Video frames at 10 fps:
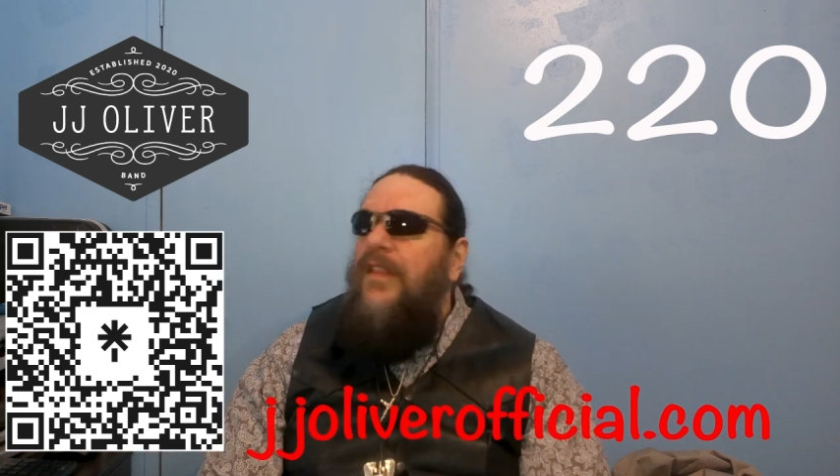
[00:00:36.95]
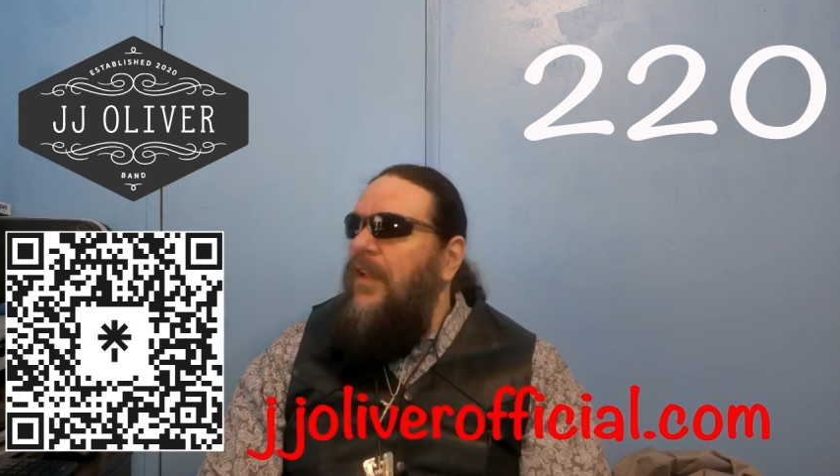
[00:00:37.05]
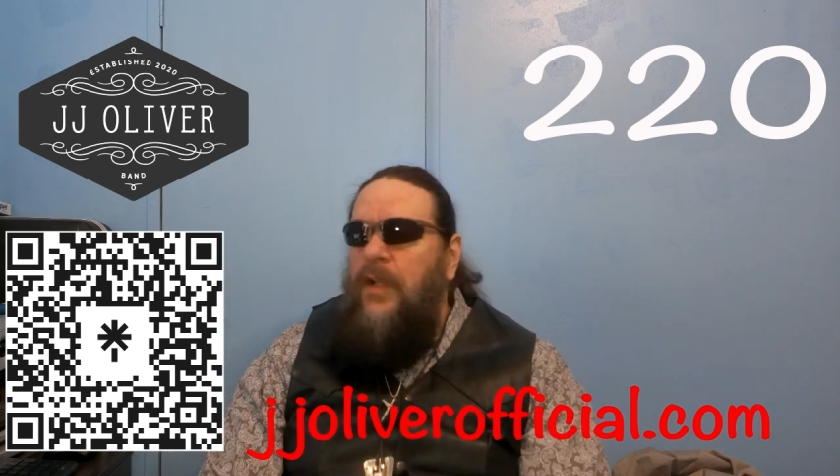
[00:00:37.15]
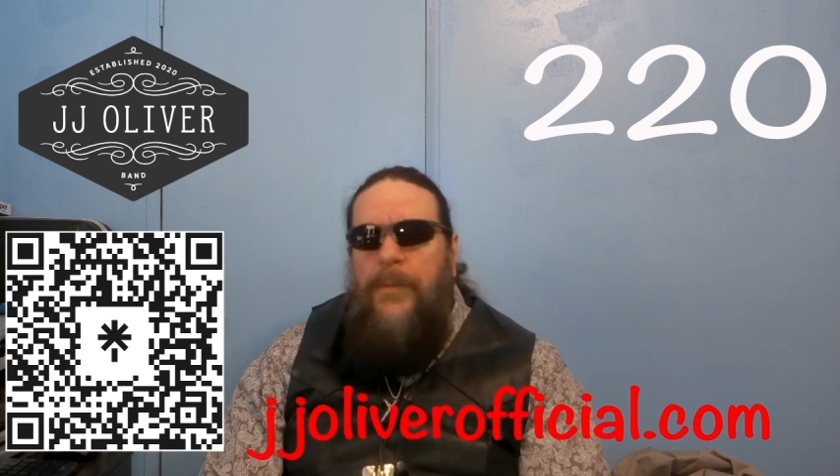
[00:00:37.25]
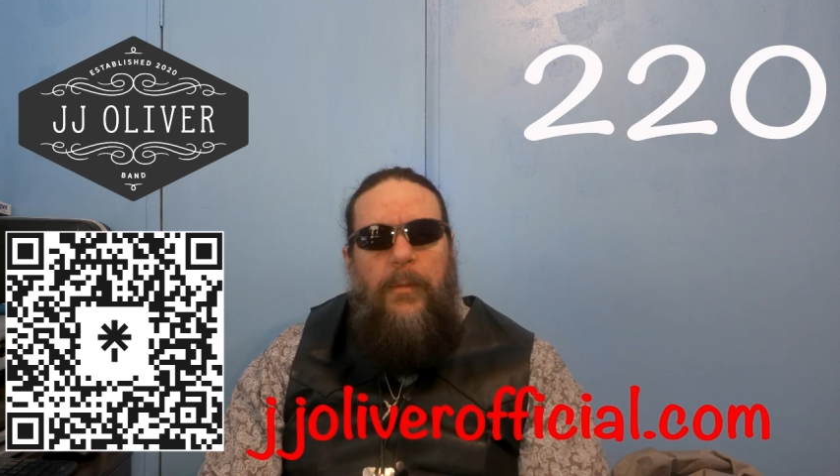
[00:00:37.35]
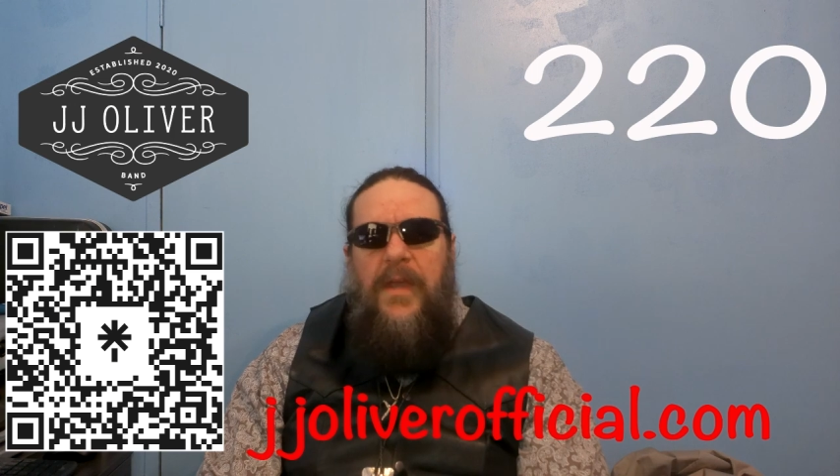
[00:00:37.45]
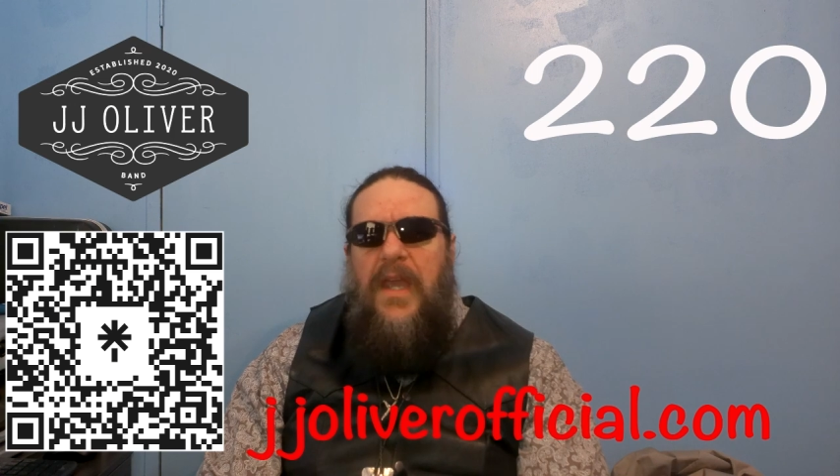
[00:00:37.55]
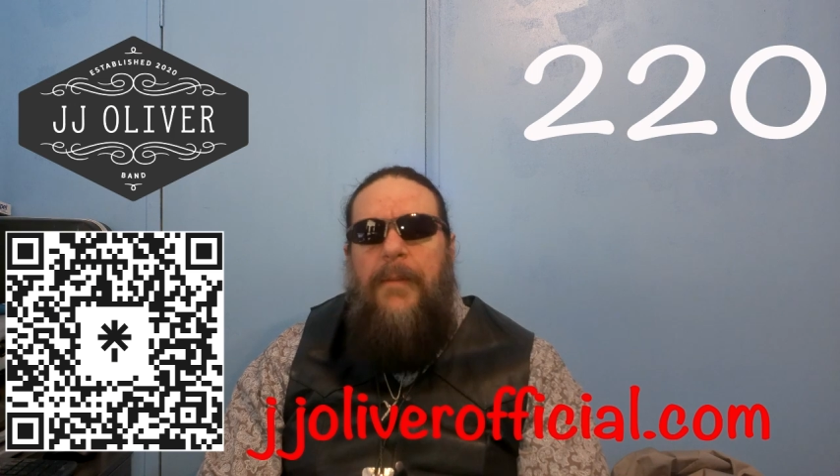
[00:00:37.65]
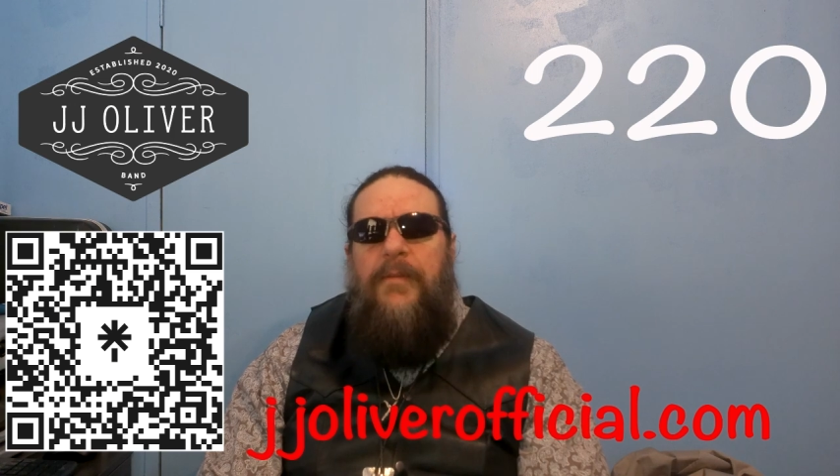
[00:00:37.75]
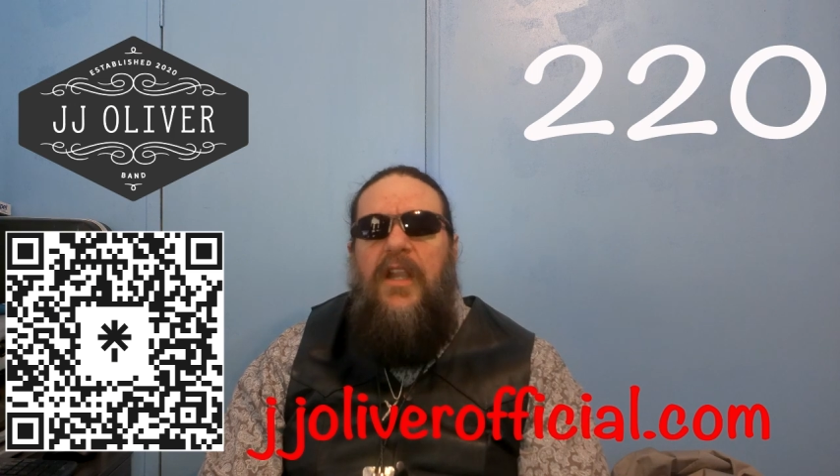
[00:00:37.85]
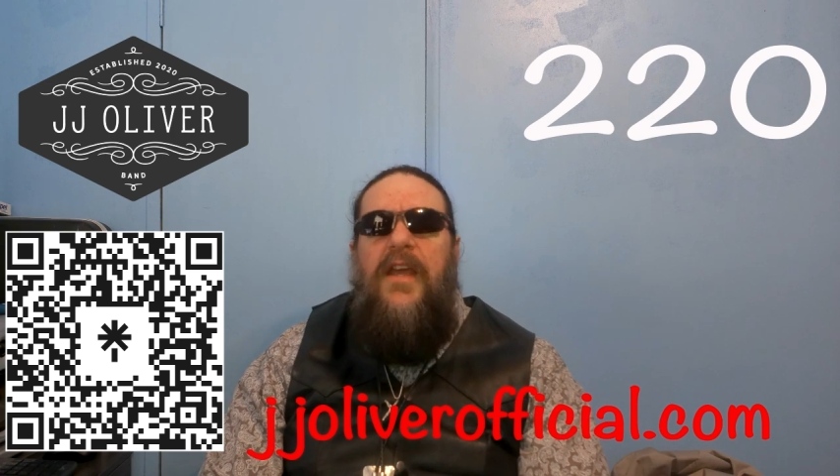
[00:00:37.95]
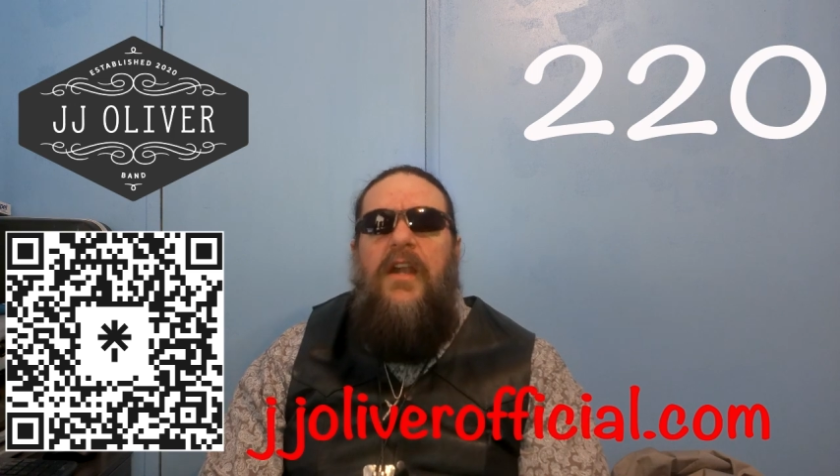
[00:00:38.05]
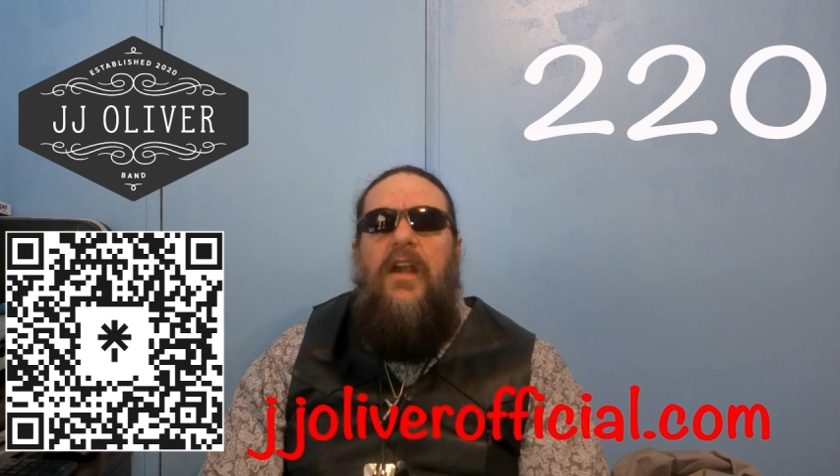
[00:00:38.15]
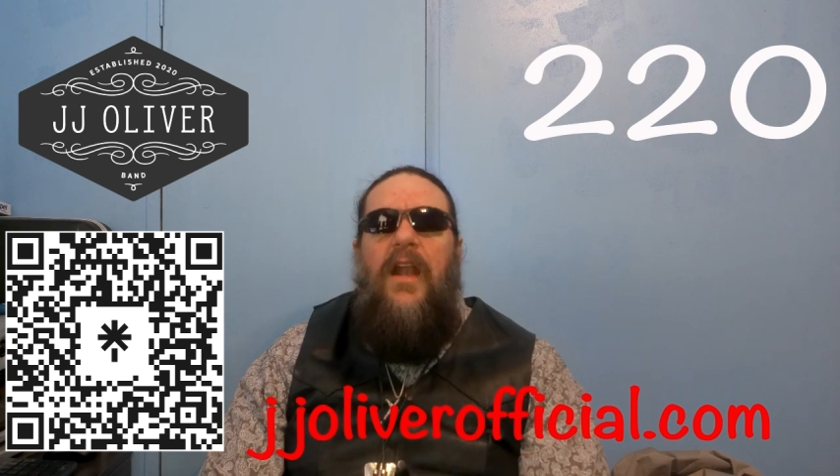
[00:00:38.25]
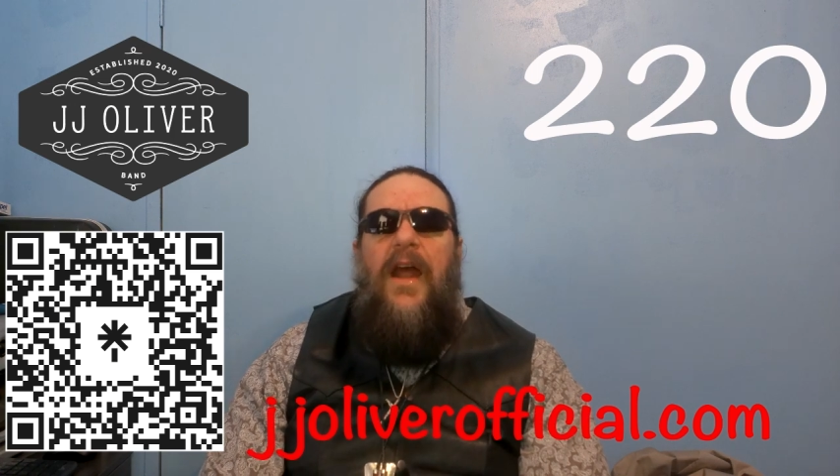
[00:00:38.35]
That clip will be coming
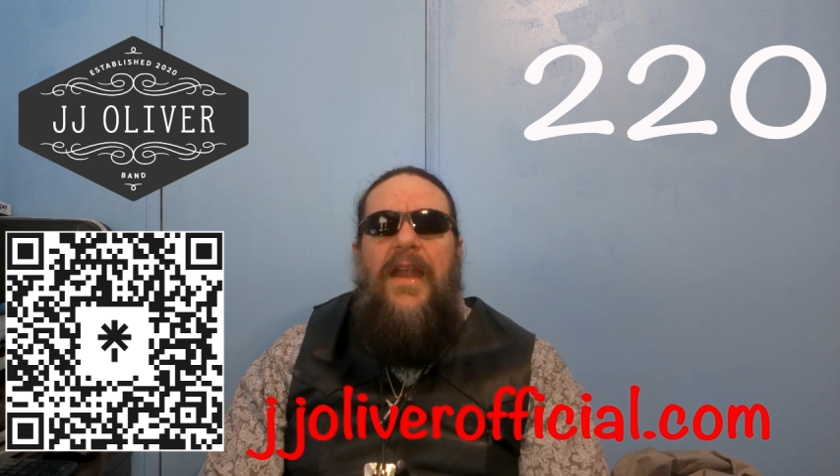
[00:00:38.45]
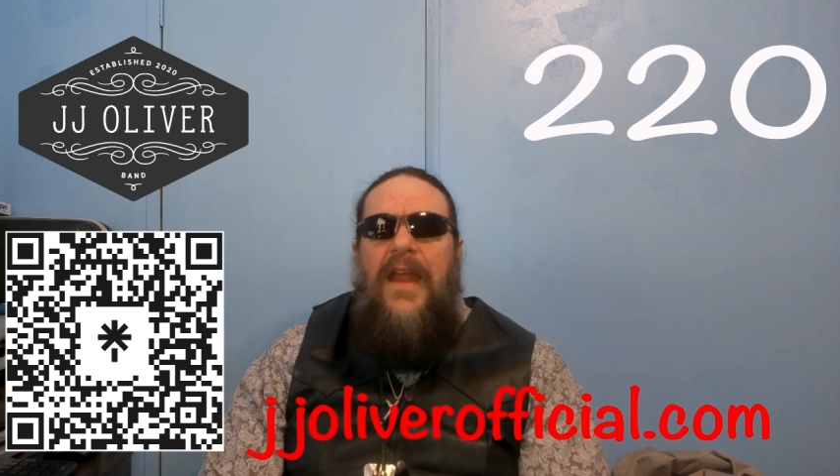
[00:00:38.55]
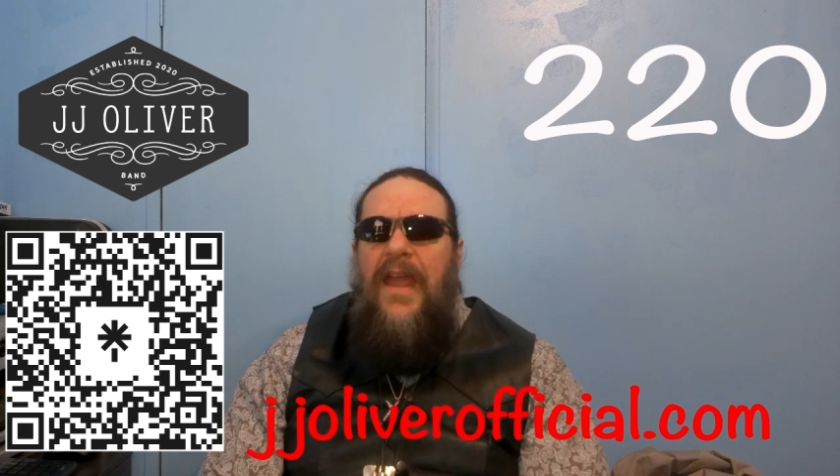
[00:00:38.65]
later tonight,